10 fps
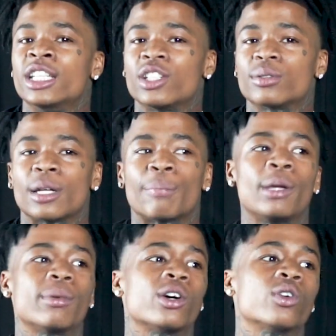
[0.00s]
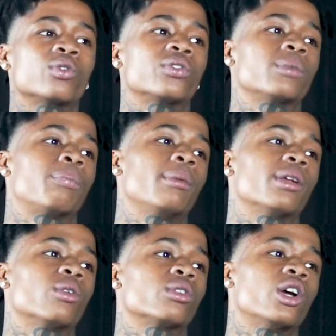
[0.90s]

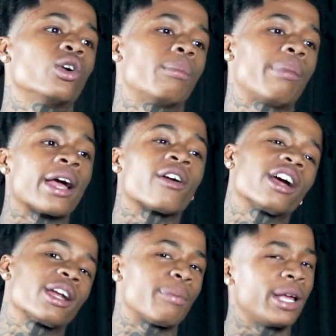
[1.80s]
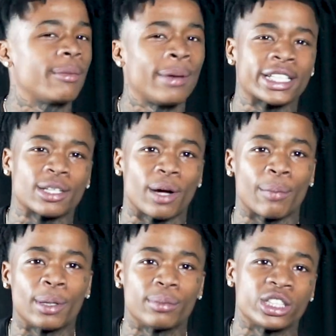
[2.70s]
know the background of playing basketball.
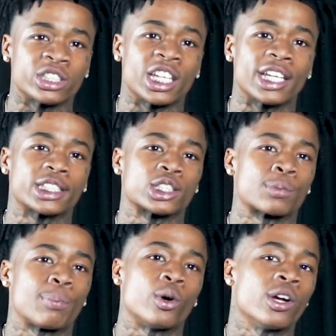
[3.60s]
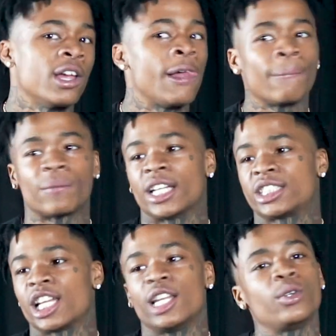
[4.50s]
People just think it's a sport. They
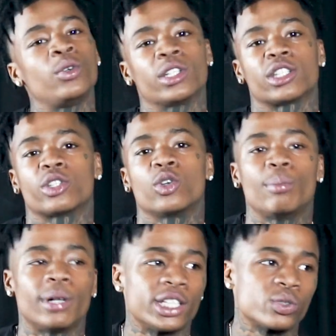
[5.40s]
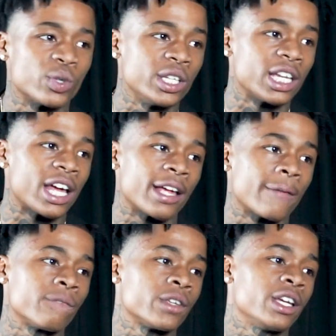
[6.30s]
telling you what to do, but it's really
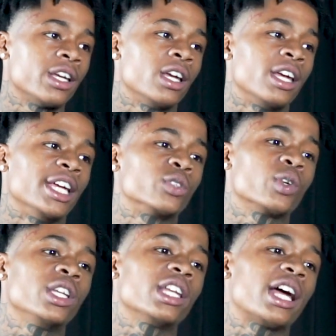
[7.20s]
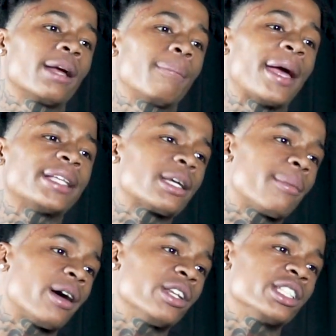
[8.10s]
like
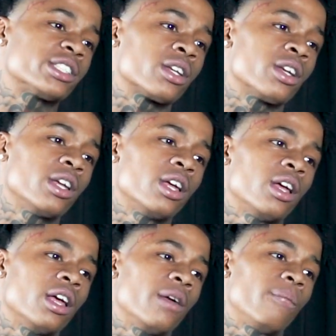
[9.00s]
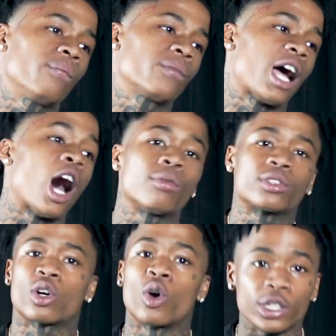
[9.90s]
basketball is a off the
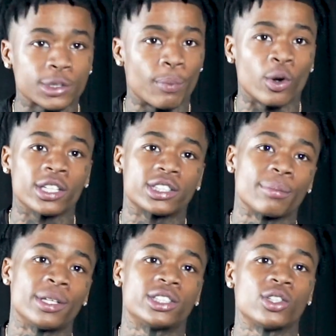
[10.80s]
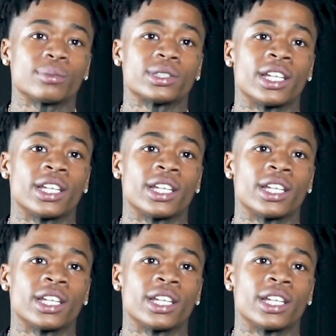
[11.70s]
court sport to me. See what I'm